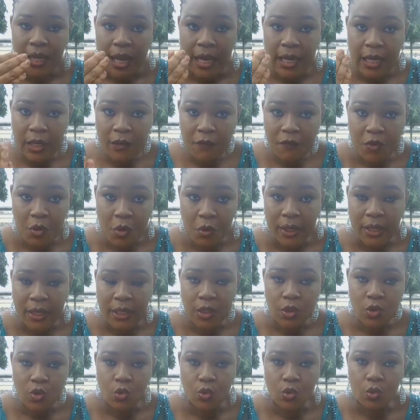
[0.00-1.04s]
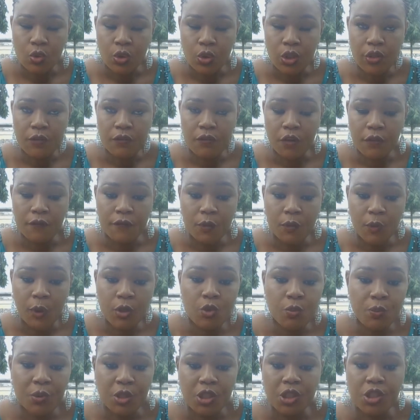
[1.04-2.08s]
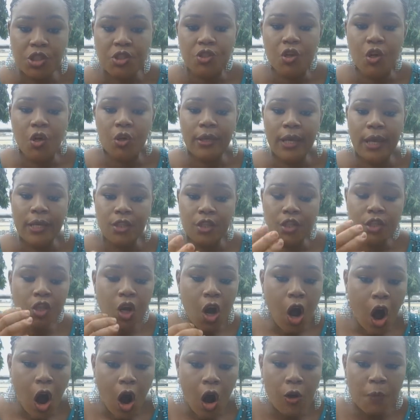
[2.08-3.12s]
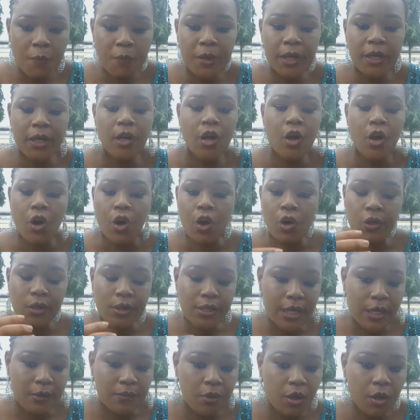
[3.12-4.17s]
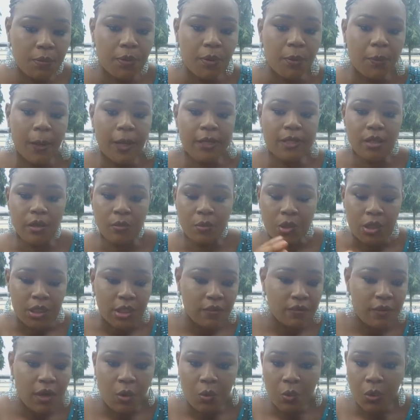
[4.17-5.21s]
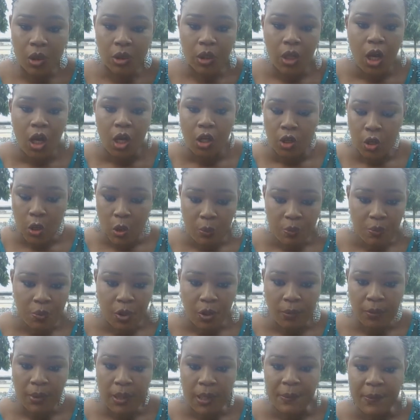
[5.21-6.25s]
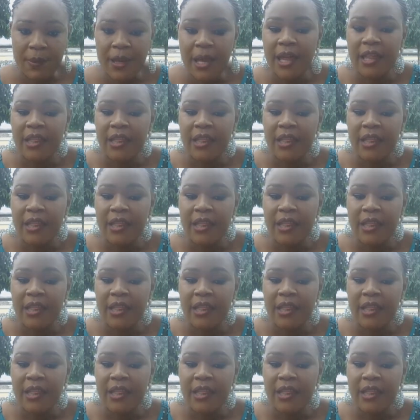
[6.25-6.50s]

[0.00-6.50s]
If you're ready to, if you want to purchase your order, just call me or you chat me up on WhatsApp, whichever one, no problem.